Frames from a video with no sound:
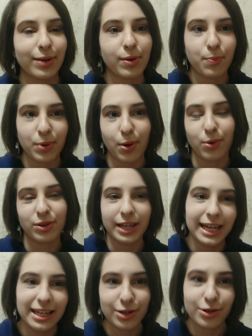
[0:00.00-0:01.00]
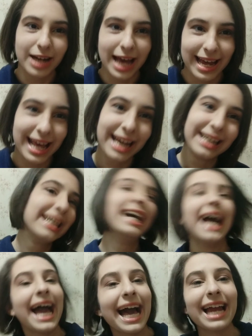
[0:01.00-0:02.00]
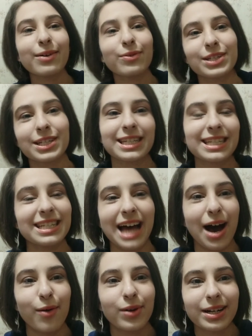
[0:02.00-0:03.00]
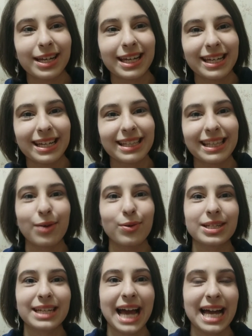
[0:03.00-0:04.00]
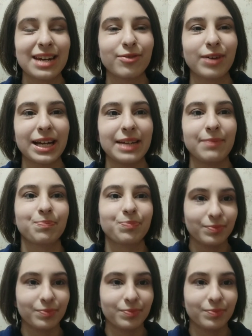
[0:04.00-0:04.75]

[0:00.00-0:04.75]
We broke the internet, and it was just not working. That was kind of funny.